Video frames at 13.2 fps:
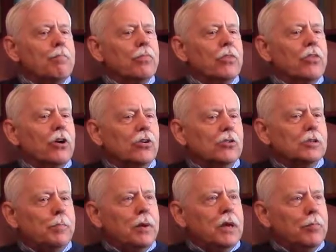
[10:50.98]
those
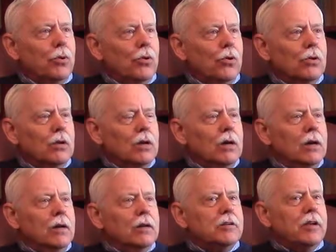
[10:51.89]
people
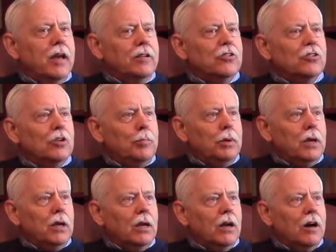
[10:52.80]
tended to
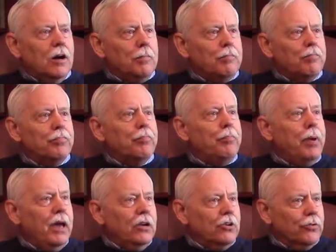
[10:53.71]
become
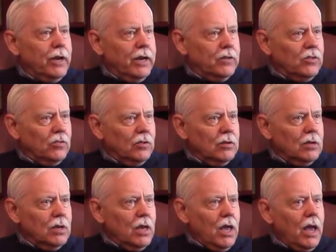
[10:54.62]
patriots.
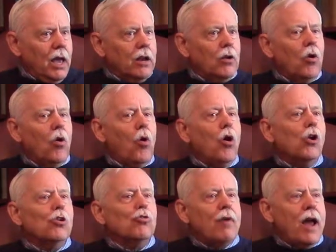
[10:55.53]
And
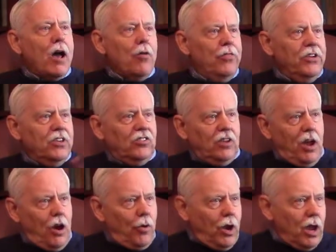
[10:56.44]
all around this
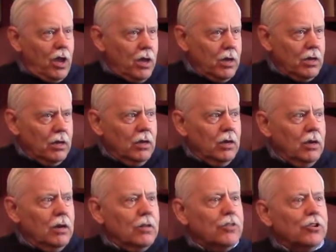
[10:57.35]
area,
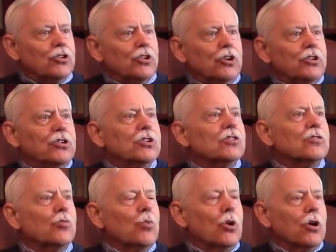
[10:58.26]
the churches
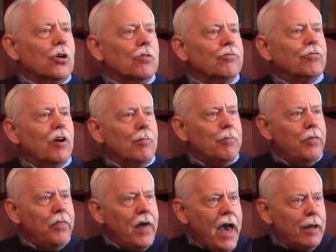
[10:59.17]
were
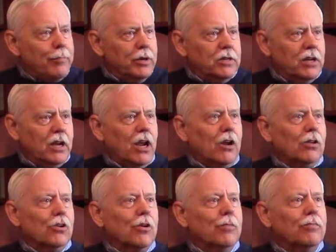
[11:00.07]
from that
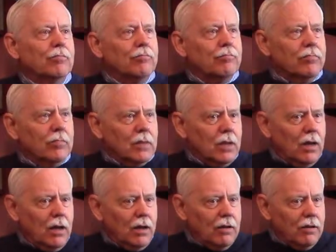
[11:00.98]
particular
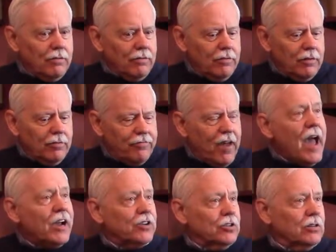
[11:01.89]

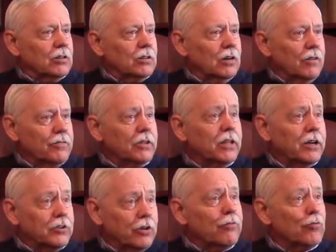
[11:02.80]
faction of the
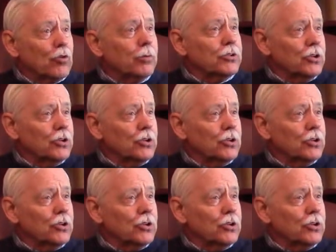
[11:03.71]
Dutch Reformed